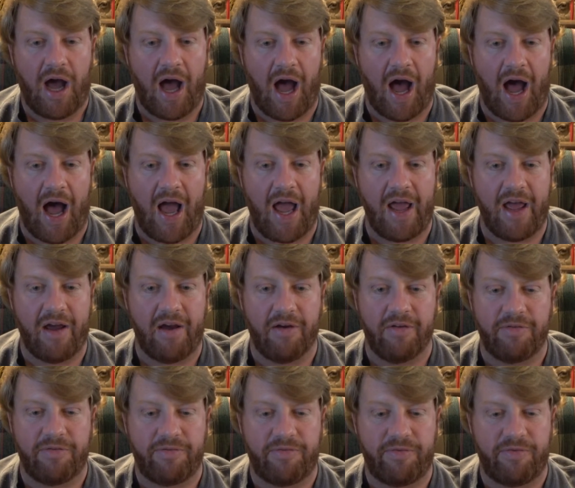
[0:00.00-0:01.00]
I
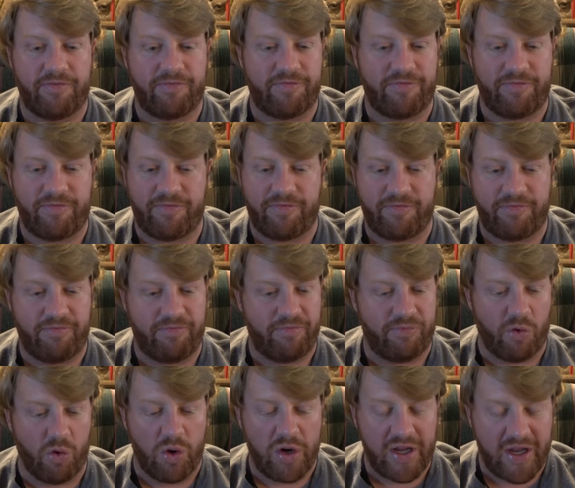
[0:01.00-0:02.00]
have
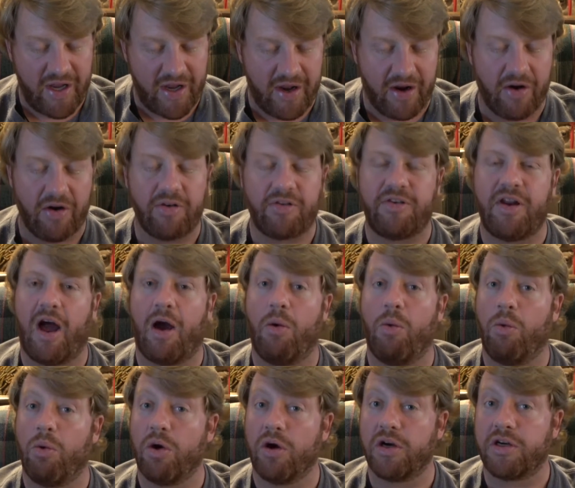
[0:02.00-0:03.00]
for years now
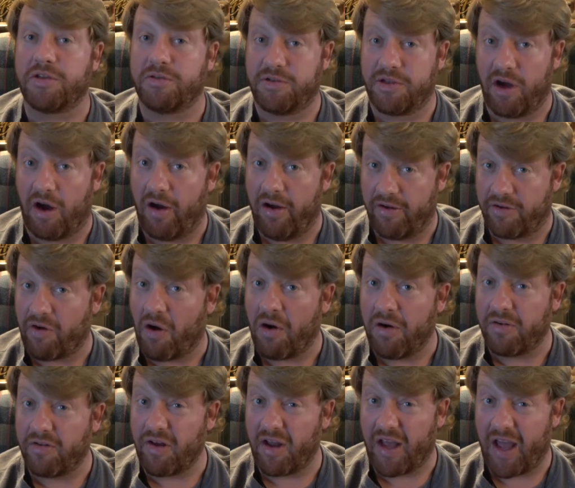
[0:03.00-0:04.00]
worked the, as
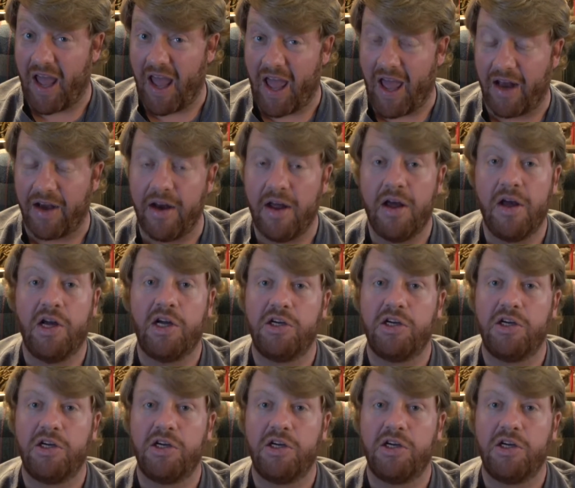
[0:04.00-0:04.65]
hard as I can